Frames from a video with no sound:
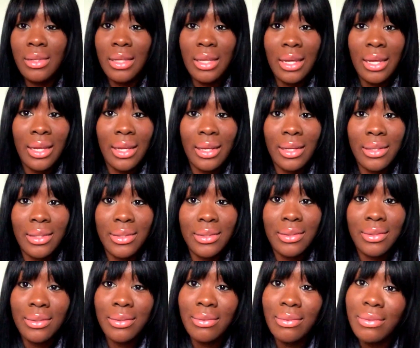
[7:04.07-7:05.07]
And
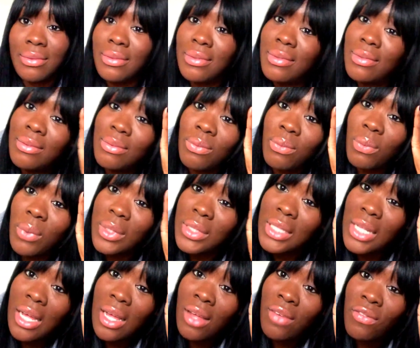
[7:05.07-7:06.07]
once
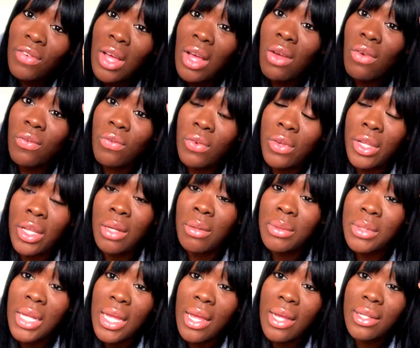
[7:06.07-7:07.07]
I filed for income
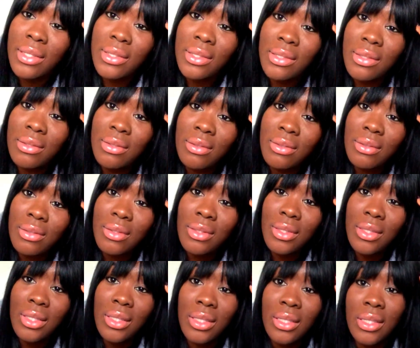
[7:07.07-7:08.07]
tax,
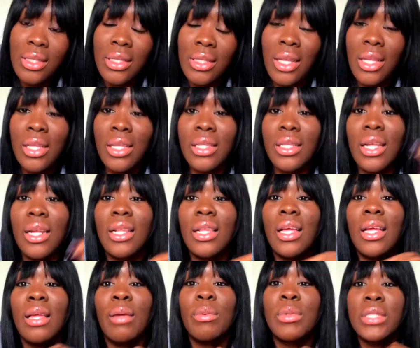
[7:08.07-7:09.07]
they looked at it
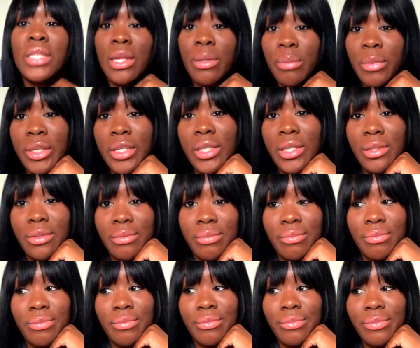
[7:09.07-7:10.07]
like it was their money.
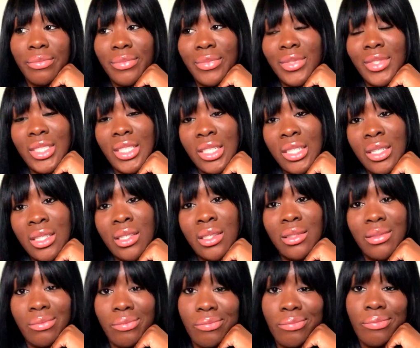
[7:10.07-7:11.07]

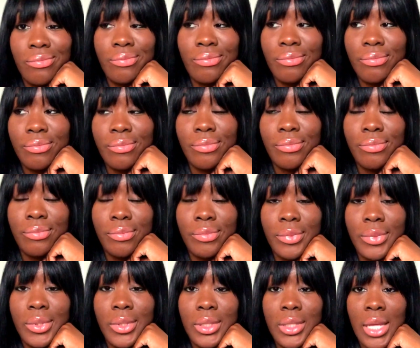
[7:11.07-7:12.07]
And
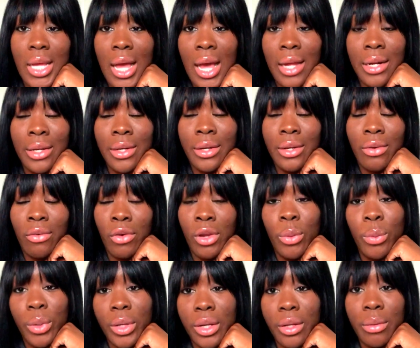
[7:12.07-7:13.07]
I didn't agree
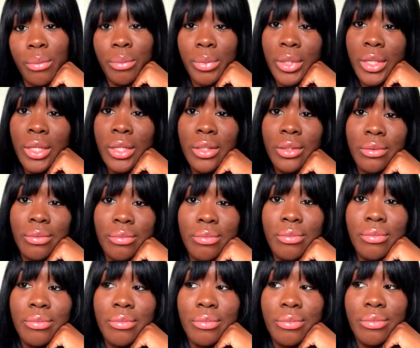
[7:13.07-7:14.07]
with it, but
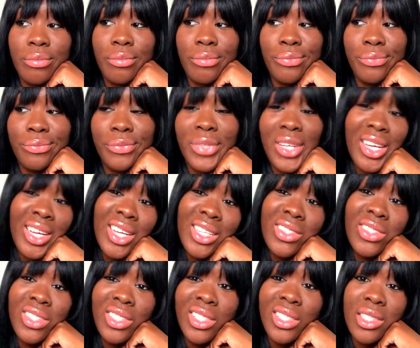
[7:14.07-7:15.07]
I
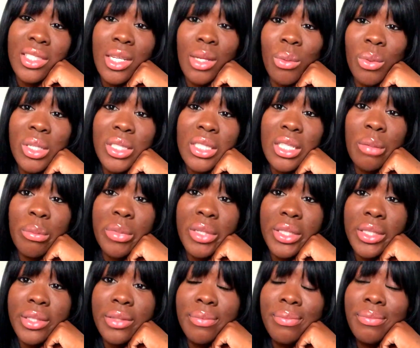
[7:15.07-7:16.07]
guess you could say it was their
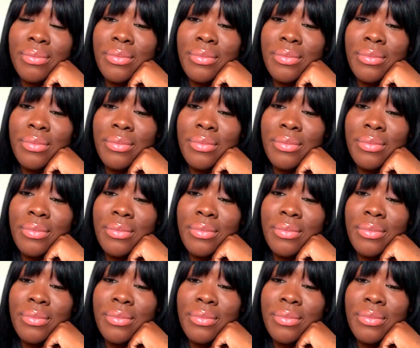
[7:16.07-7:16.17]
money.